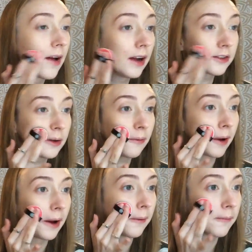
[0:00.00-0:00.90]
Actually,
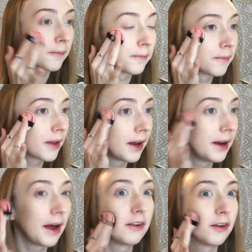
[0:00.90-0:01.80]
wait. I
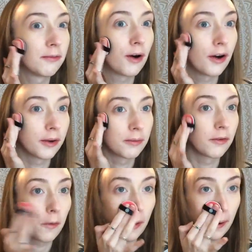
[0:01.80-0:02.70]
didn't have enough product
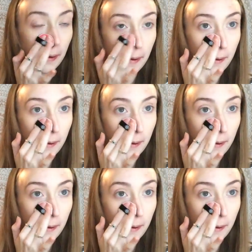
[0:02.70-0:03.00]
before.